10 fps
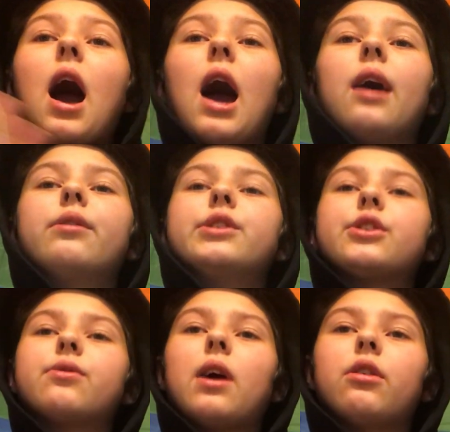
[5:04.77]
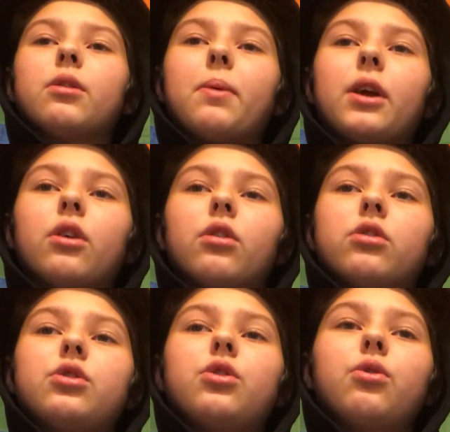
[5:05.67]
I was surrounded by
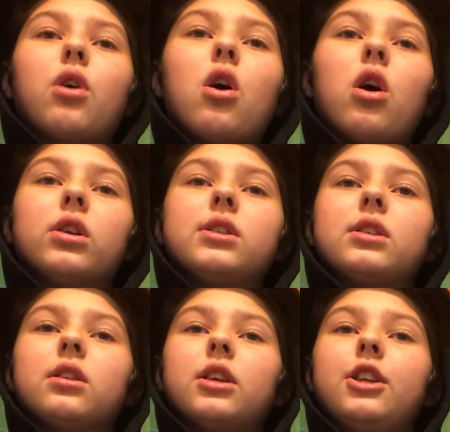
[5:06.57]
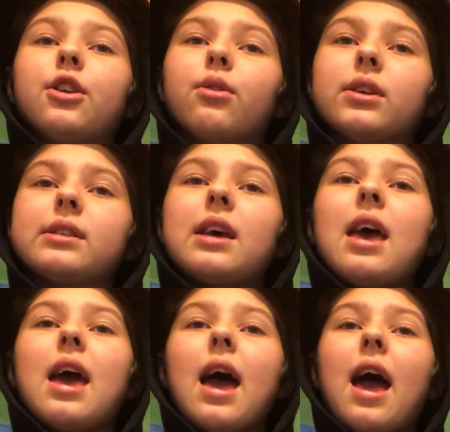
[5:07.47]
girls who constantly noticed
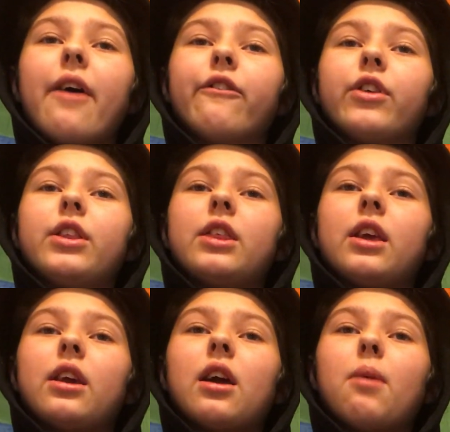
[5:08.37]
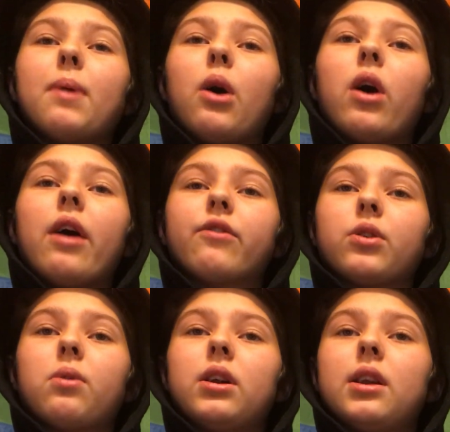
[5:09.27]
everything about
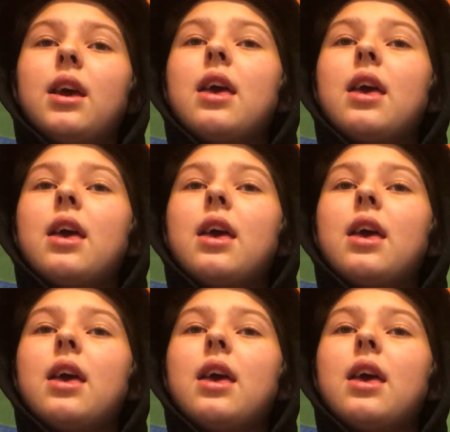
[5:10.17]
everyone.